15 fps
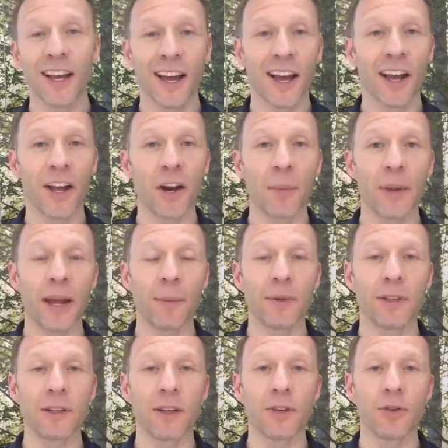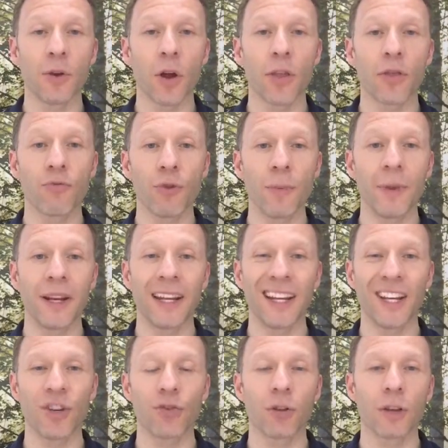And I'll be happy to send you a 3-minute
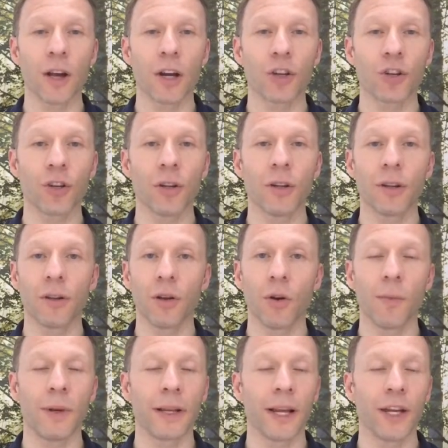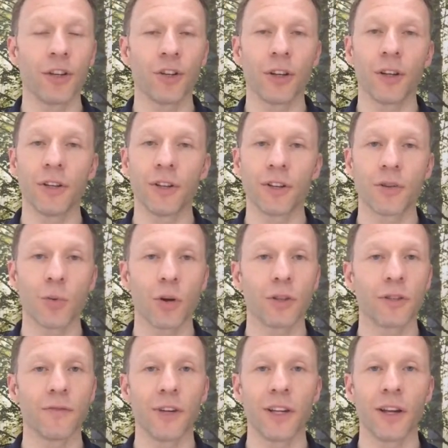introduction, no obligation, just
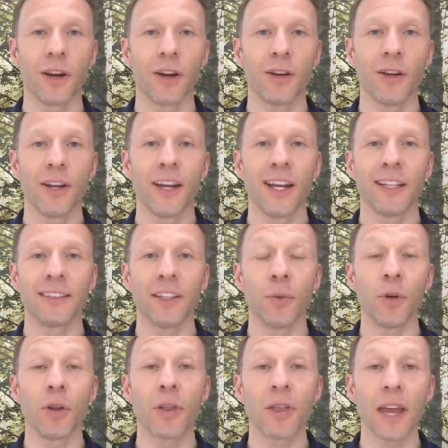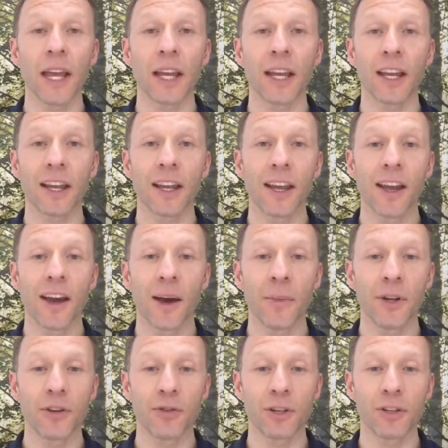watch the video and see what you think. I'll
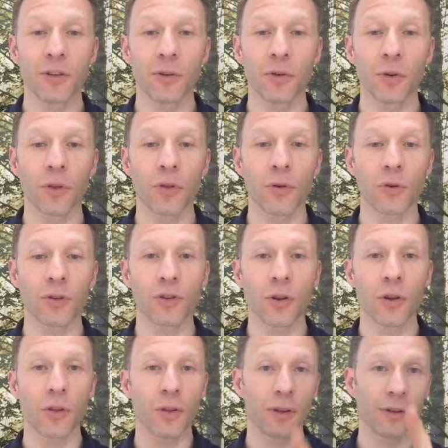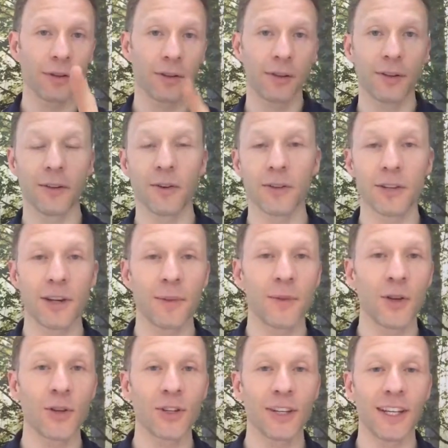be interested on your thoughts. Jonathan, long time
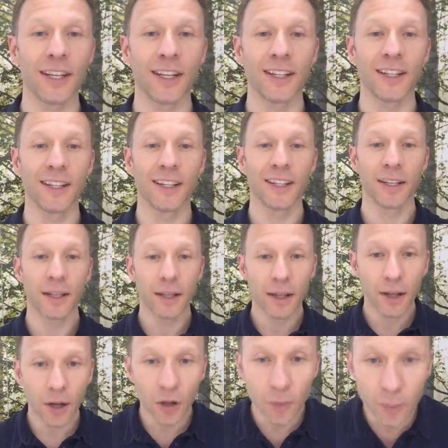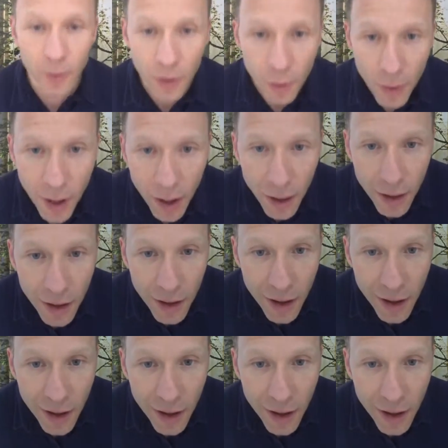no see. Hope you're well.